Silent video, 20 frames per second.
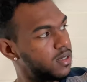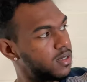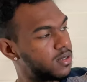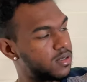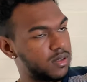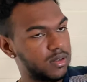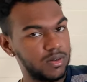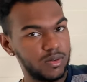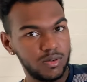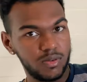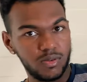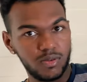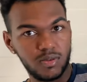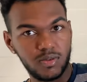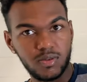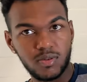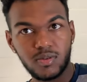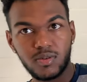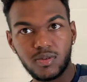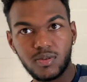So
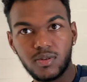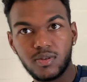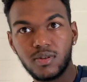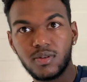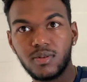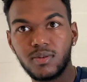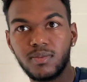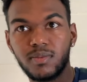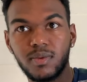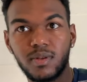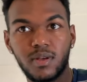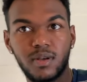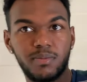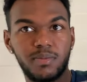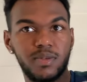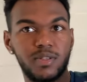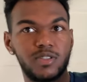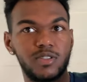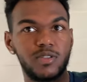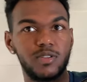yeah,
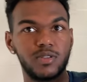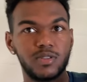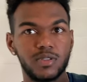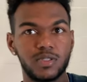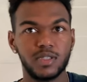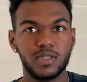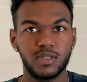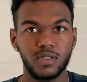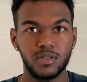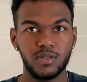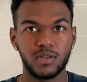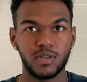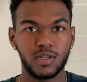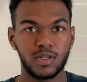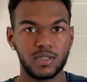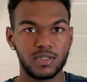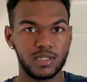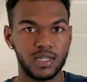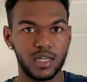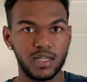you, see, you can
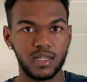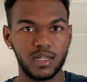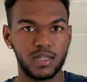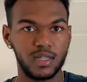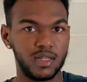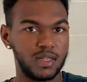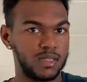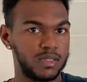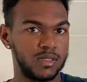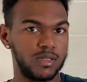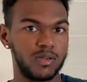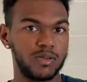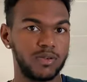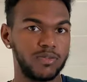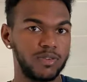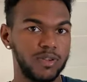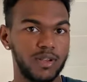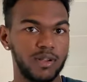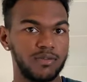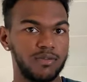extend it. So
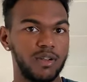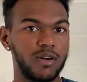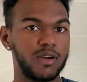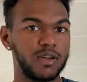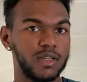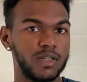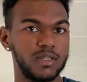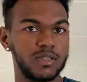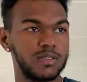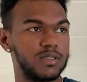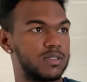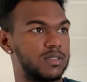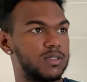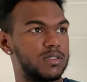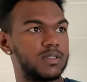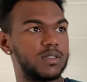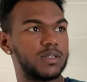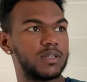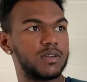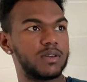if you're like vlogging,
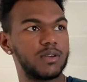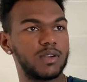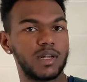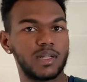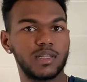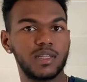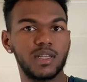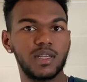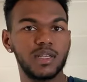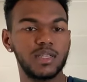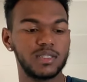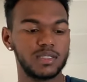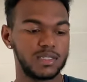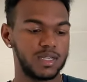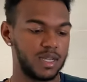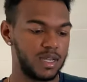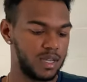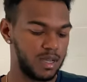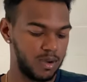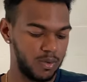you can go like this.
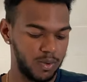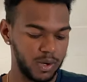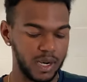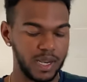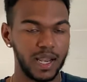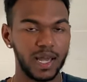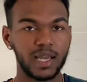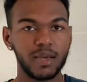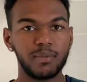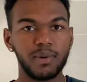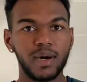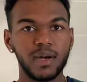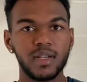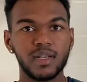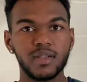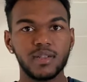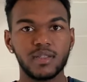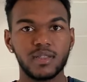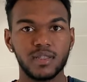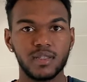What I like about
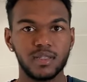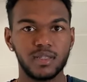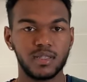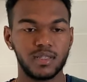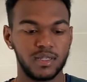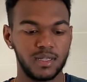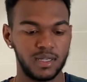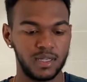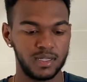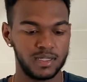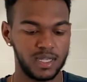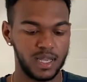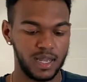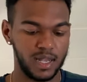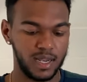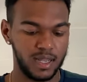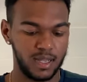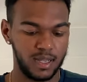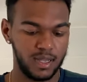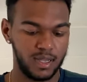it is
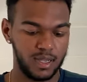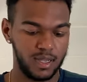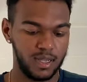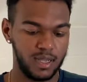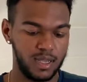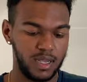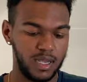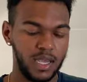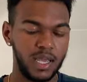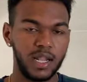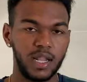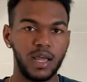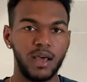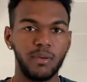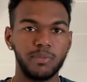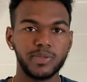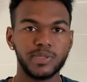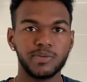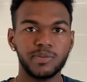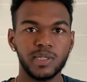that it
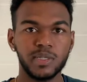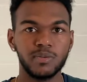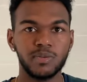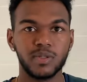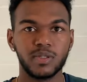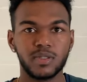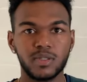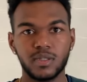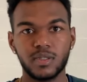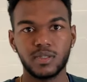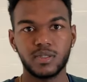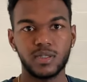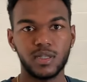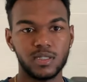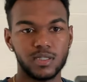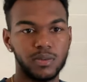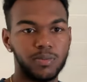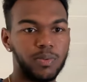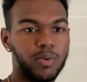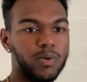helps me with the
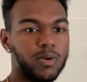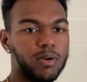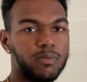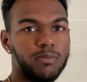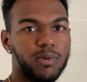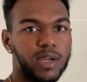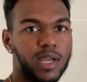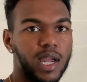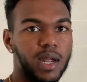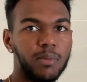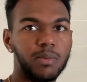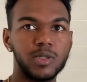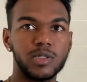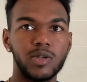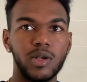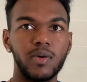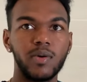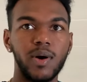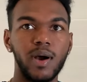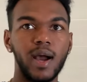support of my camera.
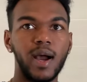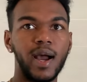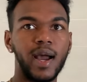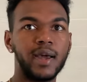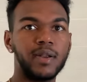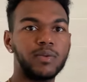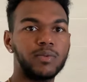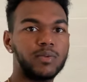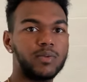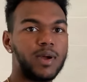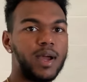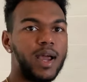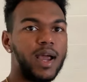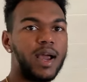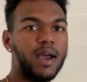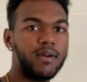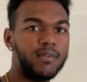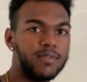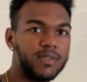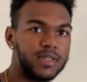So I don't, I don't
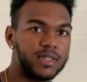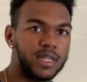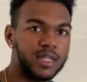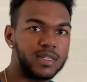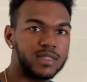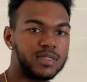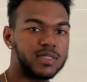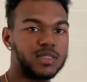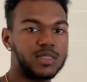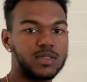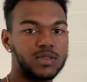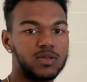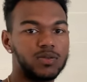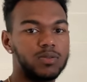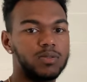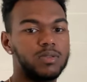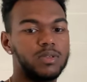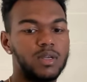have the tendency to.